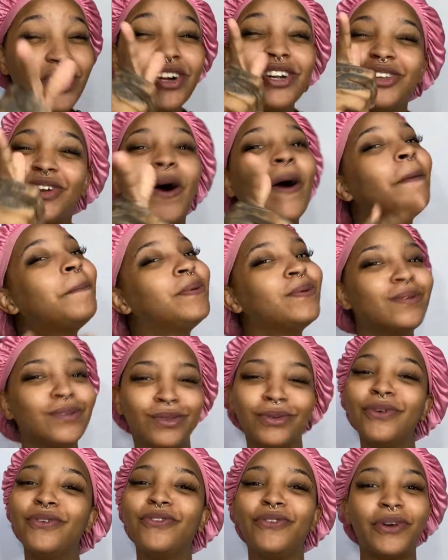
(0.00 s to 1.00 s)
y'all pulled
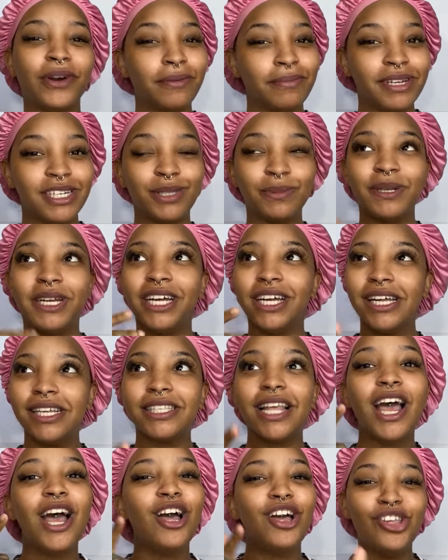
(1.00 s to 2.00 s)
through for it, bitch, because
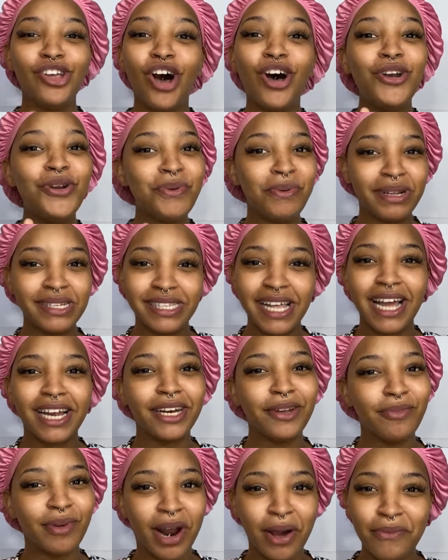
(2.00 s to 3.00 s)
y'all knew
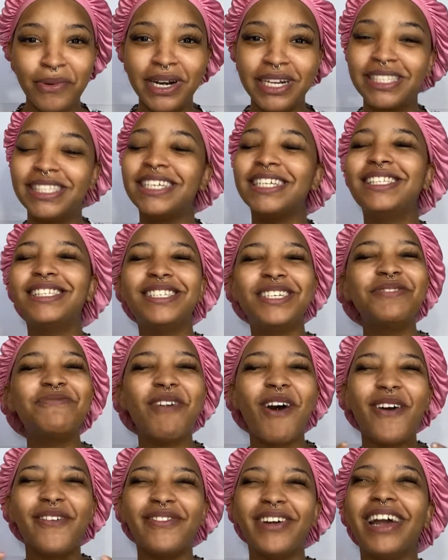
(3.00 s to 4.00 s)
exactly what I wanted to do
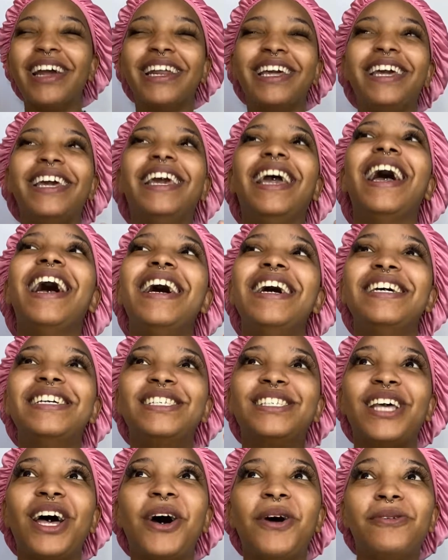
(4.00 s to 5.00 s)
already.
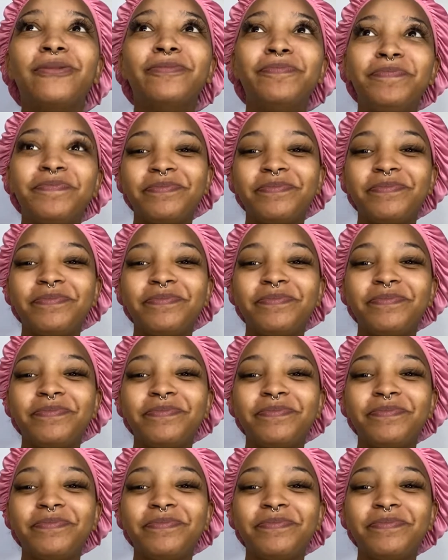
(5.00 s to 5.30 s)
So